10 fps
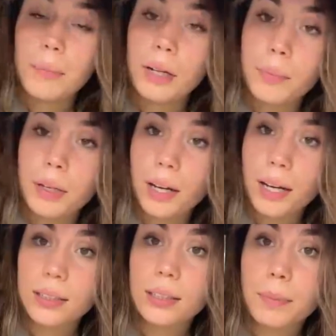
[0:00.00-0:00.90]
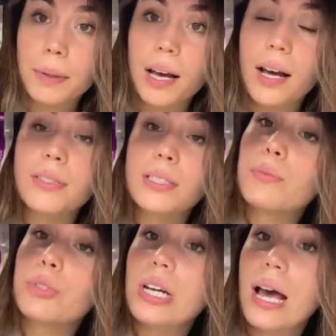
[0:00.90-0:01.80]
gonna be cooking a little bit of
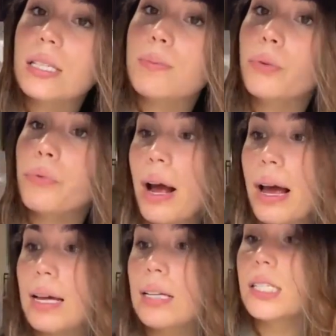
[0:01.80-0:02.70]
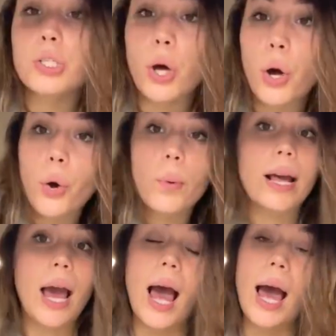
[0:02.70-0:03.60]
some jasmine rice. So we
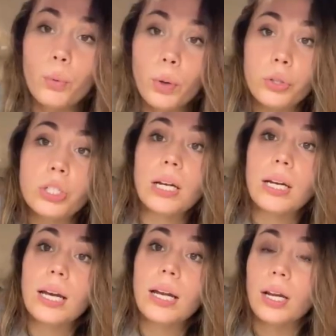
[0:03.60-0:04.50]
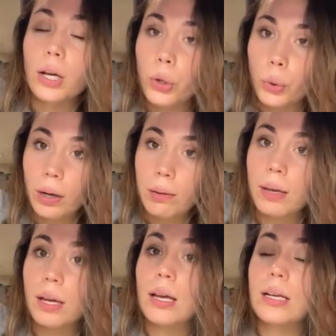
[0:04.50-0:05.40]
got grilled chicken, green
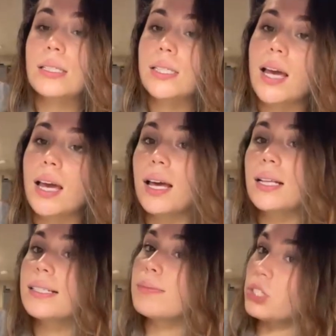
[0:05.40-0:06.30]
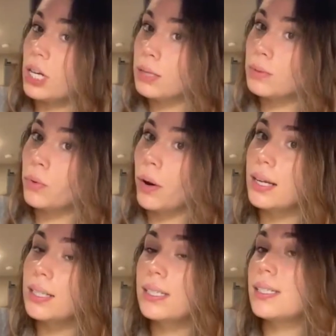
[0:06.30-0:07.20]
beans, and some jasmine
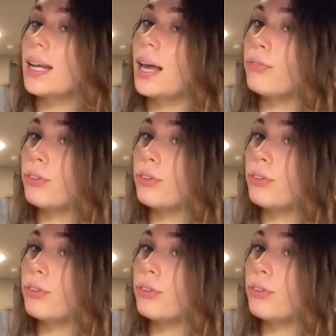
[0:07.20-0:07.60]
rice tonight for